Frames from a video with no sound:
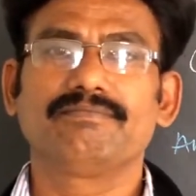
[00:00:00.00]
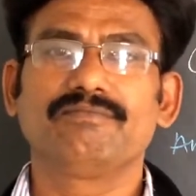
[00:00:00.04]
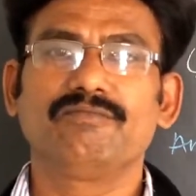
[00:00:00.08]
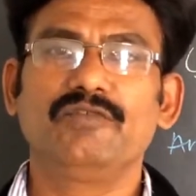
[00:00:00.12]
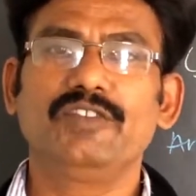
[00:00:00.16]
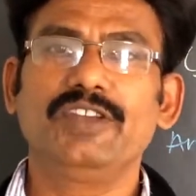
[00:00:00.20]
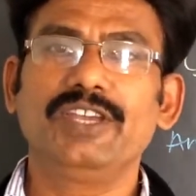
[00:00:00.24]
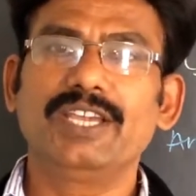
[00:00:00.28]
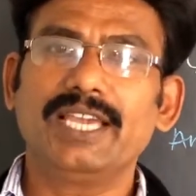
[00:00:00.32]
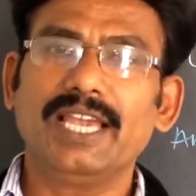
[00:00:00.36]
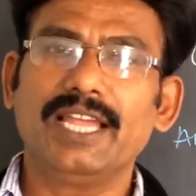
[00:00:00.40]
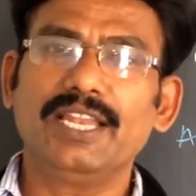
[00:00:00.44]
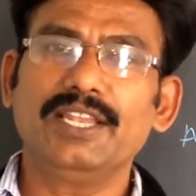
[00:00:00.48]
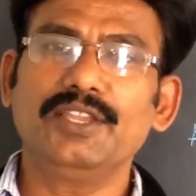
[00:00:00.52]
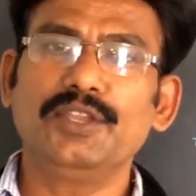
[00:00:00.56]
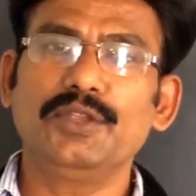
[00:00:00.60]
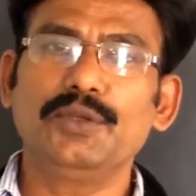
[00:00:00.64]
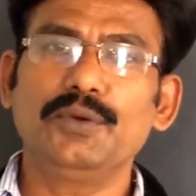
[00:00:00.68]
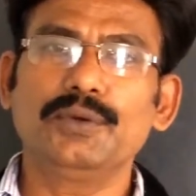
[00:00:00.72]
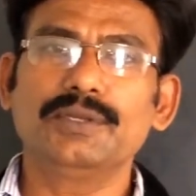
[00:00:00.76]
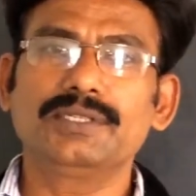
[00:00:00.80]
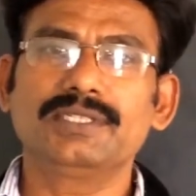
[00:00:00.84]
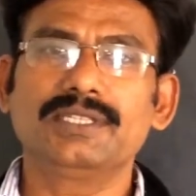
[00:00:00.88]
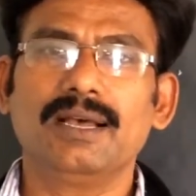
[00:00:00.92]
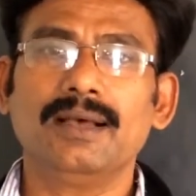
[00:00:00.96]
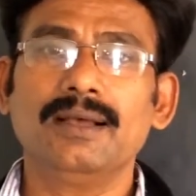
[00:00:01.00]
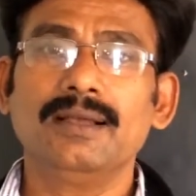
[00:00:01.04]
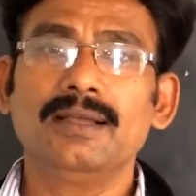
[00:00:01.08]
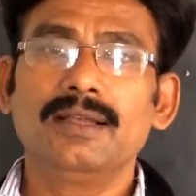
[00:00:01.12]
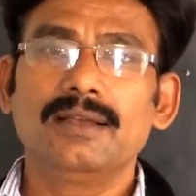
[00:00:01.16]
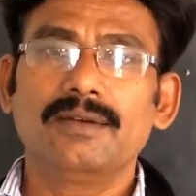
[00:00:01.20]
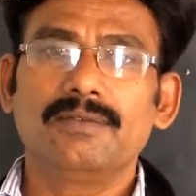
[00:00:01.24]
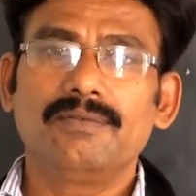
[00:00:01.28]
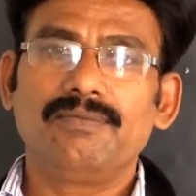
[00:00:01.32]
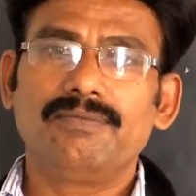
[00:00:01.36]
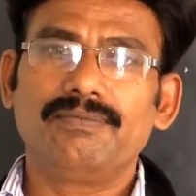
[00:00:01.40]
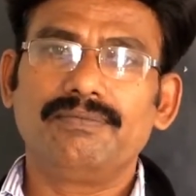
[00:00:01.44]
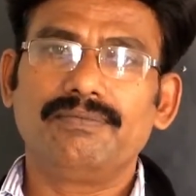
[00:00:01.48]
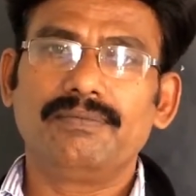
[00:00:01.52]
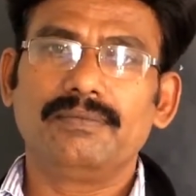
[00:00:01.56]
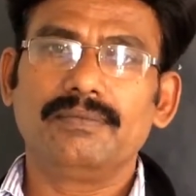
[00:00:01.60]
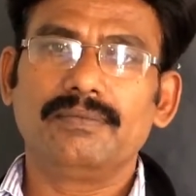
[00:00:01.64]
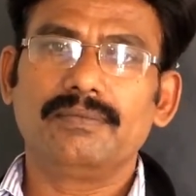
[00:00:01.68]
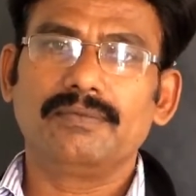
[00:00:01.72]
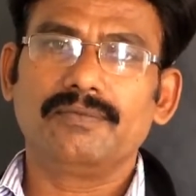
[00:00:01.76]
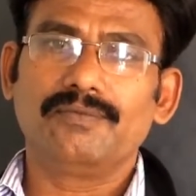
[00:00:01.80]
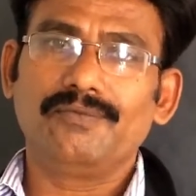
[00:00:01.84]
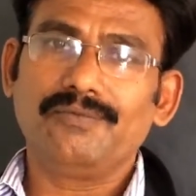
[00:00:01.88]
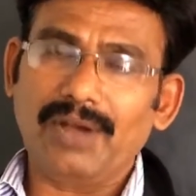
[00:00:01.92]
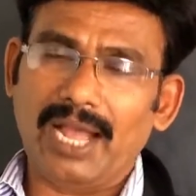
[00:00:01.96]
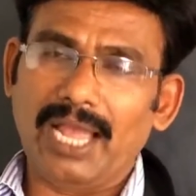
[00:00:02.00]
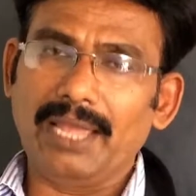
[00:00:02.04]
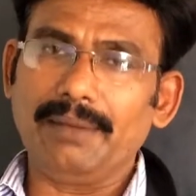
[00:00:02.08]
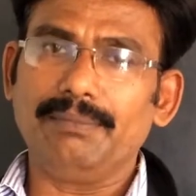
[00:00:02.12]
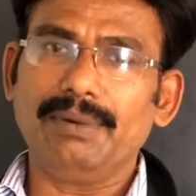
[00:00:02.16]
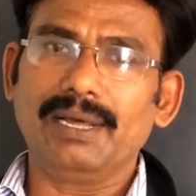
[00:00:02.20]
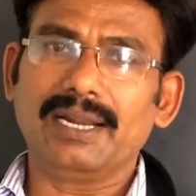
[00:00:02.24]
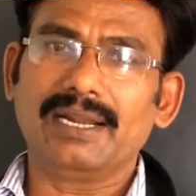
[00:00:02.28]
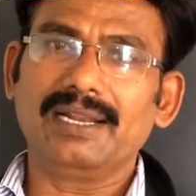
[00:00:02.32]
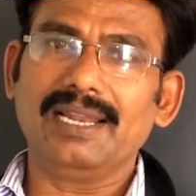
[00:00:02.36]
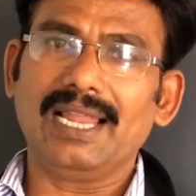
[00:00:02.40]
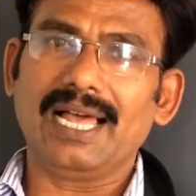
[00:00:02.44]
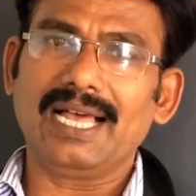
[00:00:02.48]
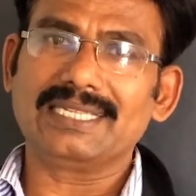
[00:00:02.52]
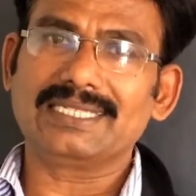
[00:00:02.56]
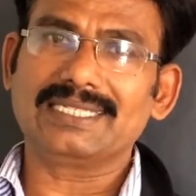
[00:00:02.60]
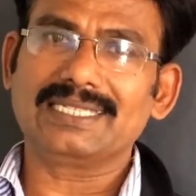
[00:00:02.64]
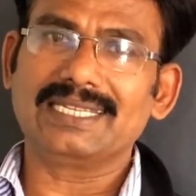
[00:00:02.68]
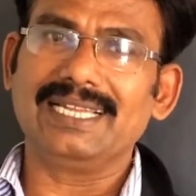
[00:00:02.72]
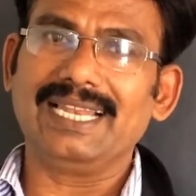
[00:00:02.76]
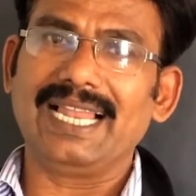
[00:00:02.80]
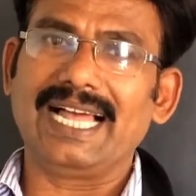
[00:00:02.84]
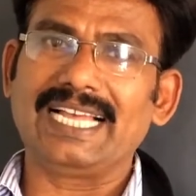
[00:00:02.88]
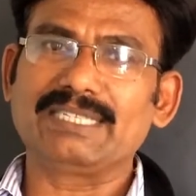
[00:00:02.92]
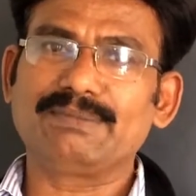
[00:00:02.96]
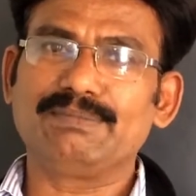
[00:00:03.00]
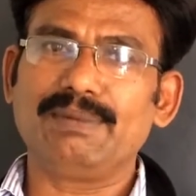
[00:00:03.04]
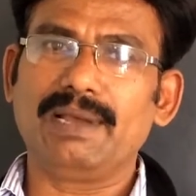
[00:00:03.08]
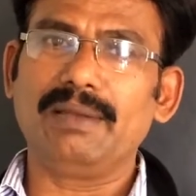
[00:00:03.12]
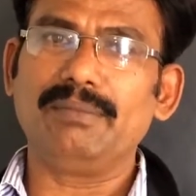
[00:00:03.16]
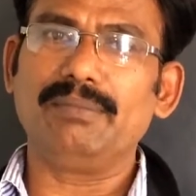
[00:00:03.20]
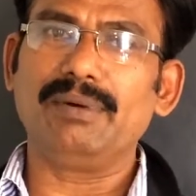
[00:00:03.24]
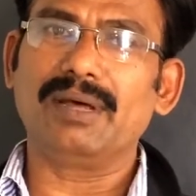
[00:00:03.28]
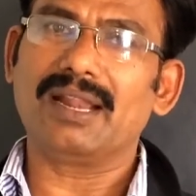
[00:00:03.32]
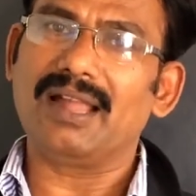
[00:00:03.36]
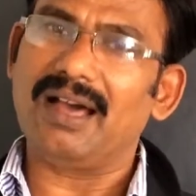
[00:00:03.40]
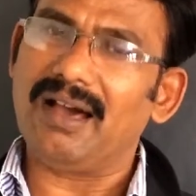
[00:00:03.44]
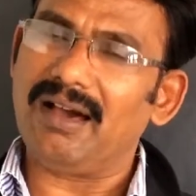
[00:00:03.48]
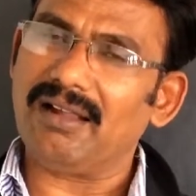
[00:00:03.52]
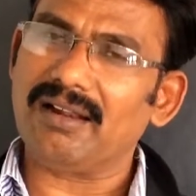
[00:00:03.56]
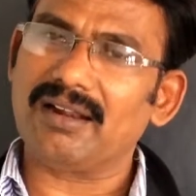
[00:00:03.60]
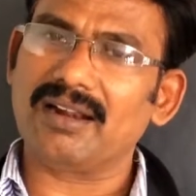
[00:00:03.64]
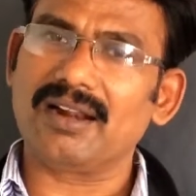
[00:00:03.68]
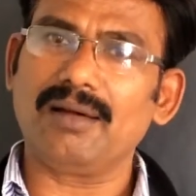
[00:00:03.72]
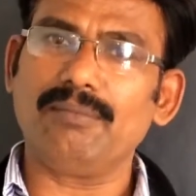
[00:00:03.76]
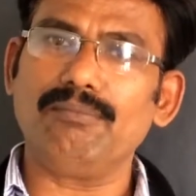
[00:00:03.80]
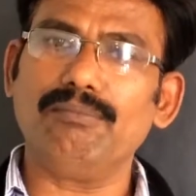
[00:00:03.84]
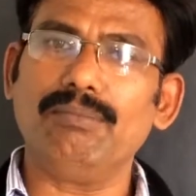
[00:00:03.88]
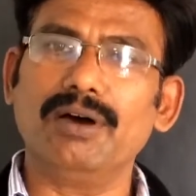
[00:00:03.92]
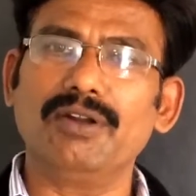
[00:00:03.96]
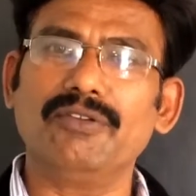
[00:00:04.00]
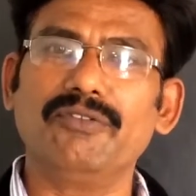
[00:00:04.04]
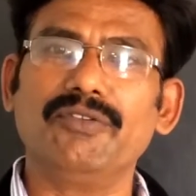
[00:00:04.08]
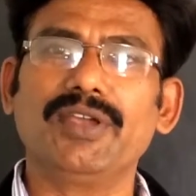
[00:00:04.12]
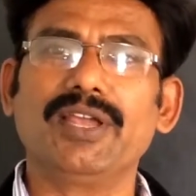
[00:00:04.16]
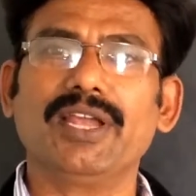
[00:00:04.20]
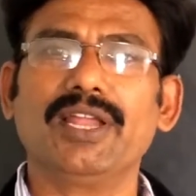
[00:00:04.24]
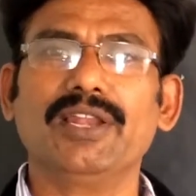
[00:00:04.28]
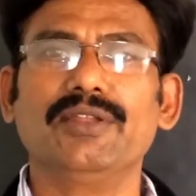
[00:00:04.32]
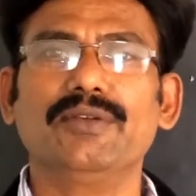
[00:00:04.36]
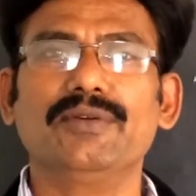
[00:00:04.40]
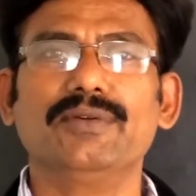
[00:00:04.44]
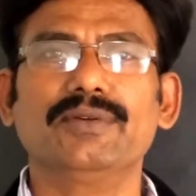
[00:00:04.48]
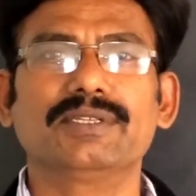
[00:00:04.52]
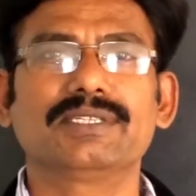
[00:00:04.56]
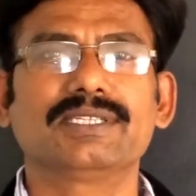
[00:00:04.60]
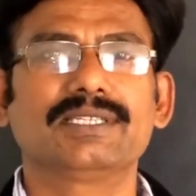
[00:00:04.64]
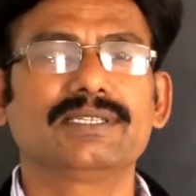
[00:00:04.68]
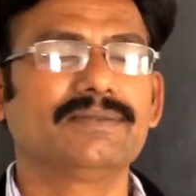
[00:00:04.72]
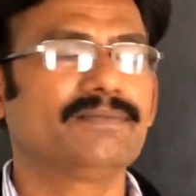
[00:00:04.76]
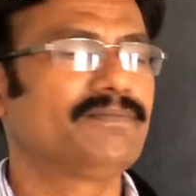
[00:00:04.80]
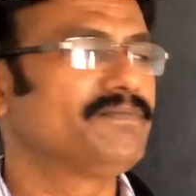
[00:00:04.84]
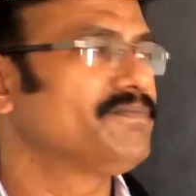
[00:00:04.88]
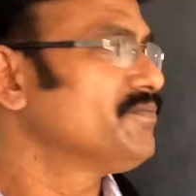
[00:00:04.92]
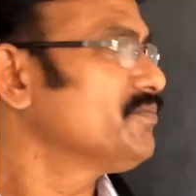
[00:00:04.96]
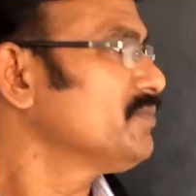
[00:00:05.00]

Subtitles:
We can use the fiber glass fiber or rubber we can use.